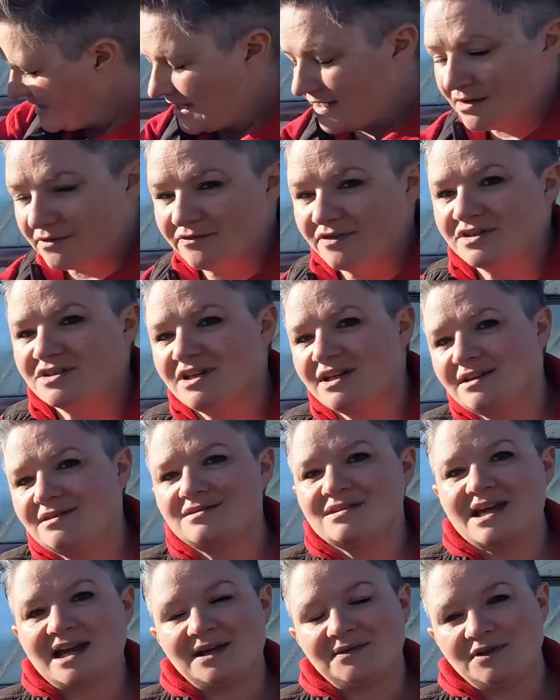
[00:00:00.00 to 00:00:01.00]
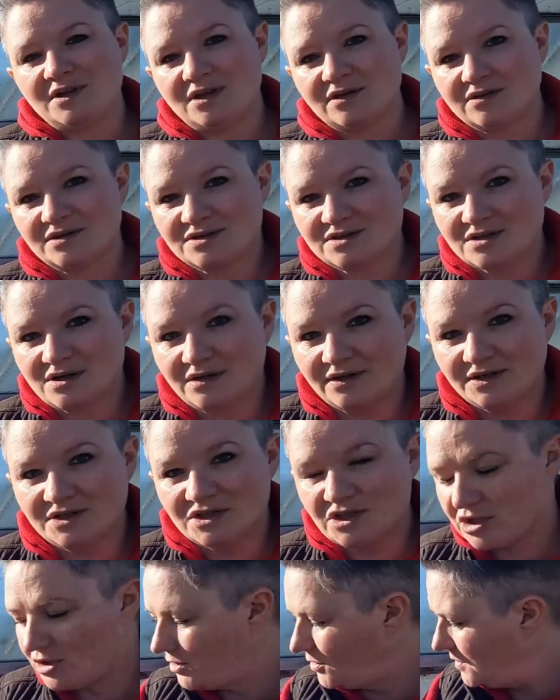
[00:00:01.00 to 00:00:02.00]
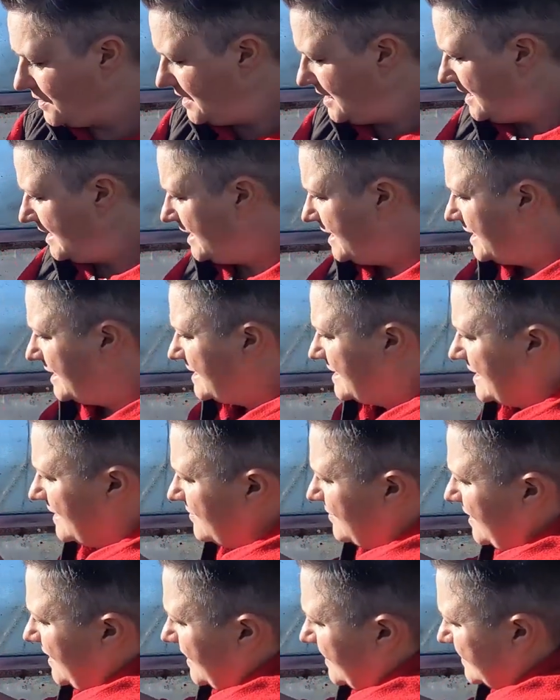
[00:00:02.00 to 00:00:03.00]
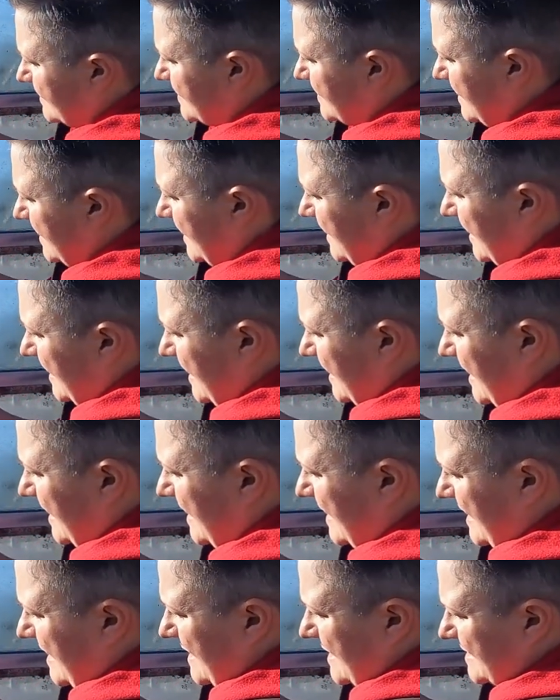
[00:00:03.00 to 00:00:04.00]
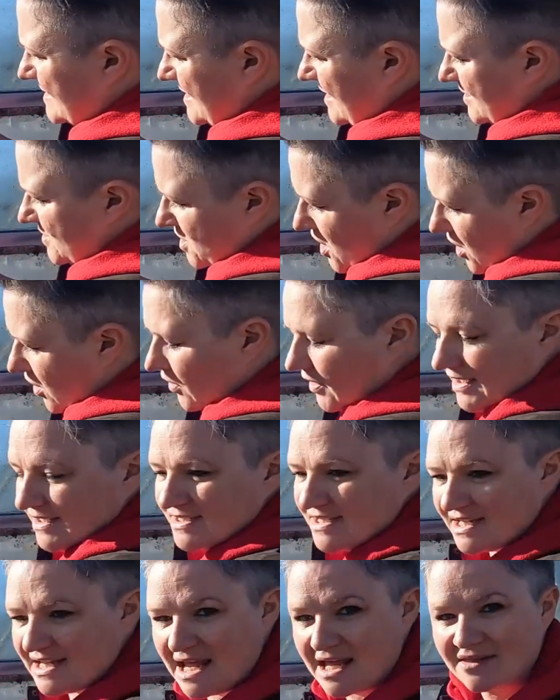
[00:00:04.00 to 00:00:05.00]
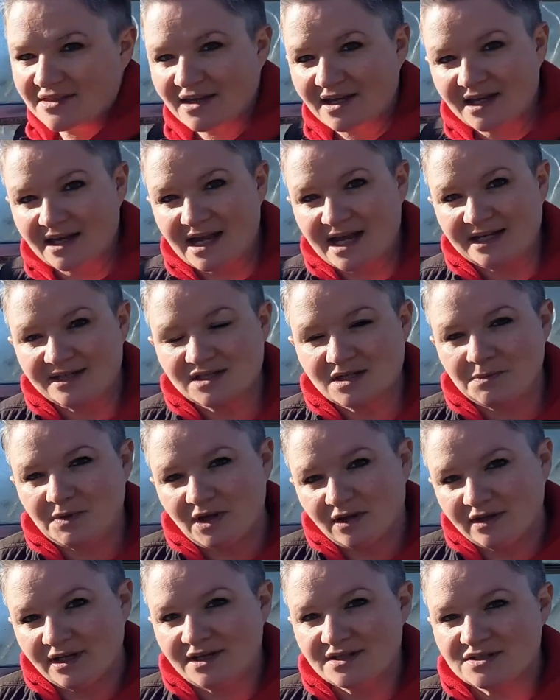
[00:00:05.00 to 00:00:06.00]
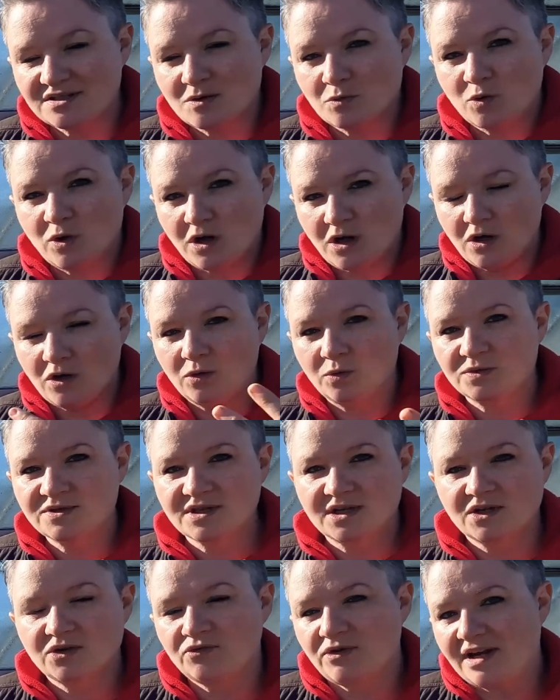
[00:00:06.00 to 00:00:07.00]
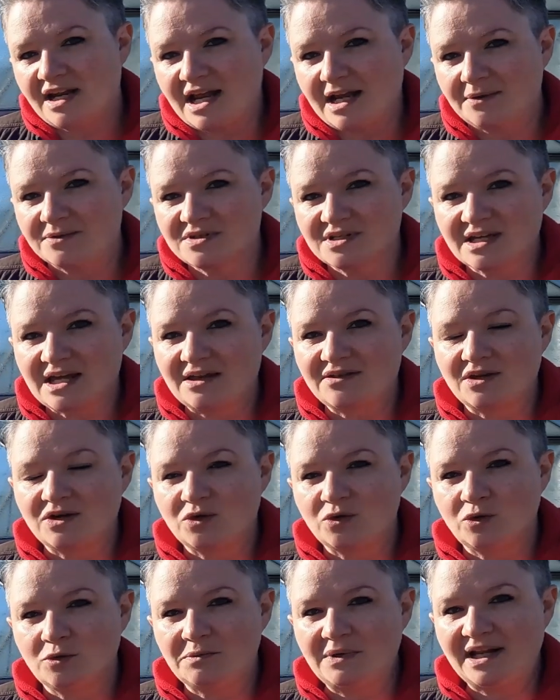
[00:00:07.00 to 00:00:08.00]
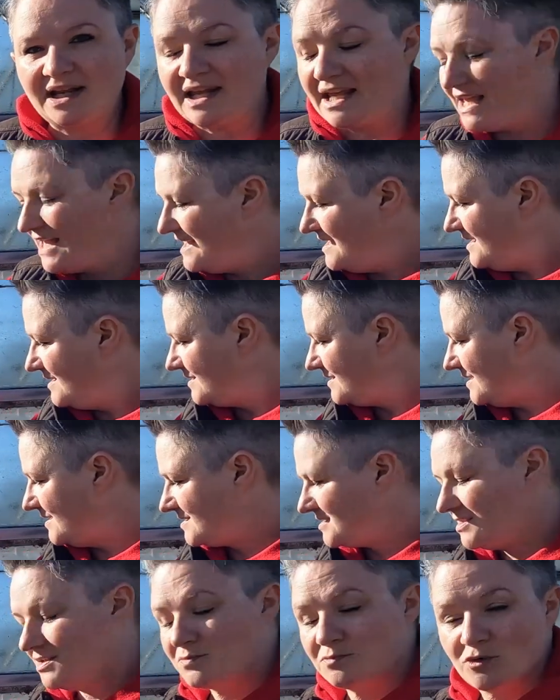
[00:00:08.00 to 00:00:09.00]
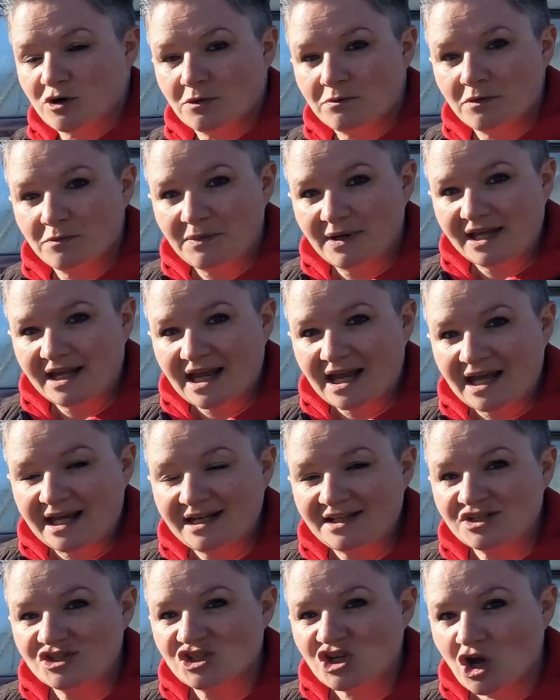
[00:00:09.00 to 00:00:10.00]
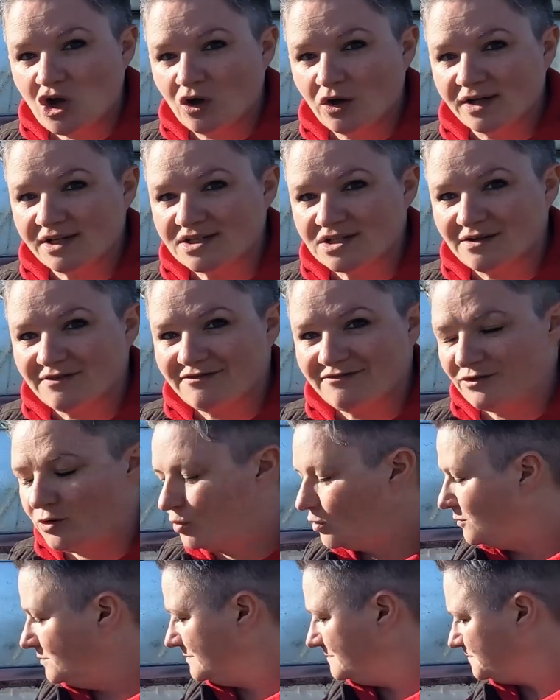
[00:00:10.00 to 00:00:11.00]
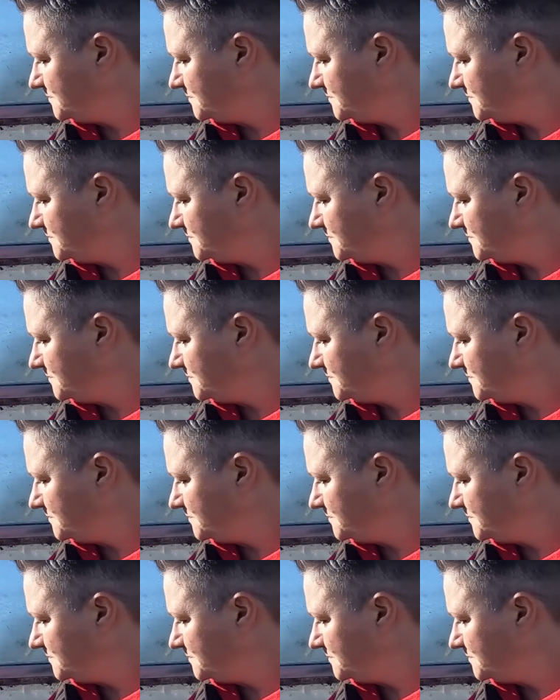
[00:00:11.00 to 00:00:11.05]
and obviously down the other side too. Now this is tight together, and to be honest, what holds a greenhouse together normally, this is probably a tighter form.